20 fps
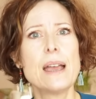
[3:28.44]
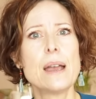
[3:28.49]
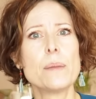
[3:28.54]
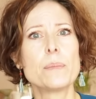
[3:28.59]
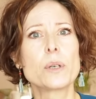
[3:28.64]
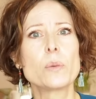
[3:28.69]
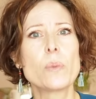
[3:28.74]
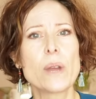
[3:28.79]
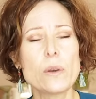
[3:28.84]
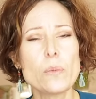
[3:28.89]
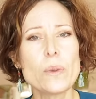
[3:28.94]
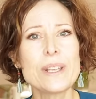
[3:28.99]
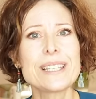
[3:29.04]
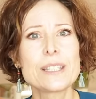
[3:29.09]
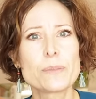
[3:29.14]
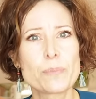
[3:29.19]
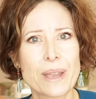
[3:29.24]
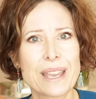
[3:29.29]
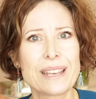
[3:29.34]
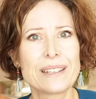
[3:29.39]
But when we
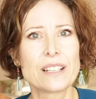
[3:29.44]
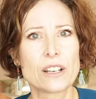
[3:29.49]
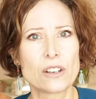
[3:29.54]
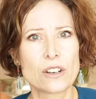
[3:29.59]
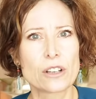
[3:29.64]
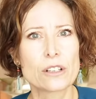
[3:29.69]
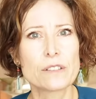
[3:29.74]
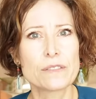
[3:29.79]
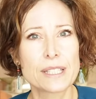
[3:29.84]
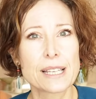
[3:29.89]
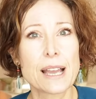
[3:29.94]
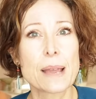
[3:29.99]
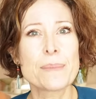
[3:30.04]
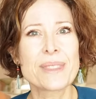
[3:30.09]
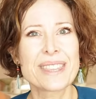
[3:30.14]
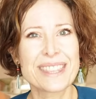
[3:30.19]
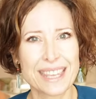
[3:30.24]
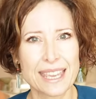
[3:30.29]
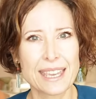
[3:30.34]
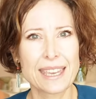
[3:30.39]
spend a lot of time
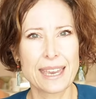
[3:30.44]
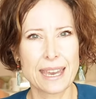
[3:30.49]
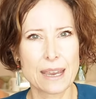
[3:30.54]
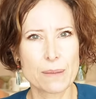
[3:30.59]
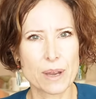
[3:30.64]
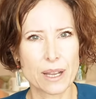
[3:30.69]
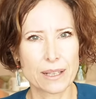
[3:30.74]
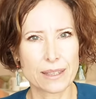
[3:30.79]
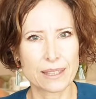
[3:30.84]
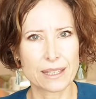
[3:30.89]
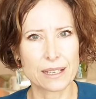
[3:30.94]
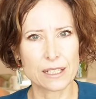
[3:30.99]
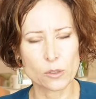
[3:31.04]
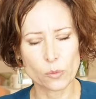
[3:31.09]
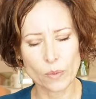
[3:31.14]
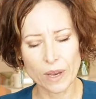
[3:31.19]
thinking about things,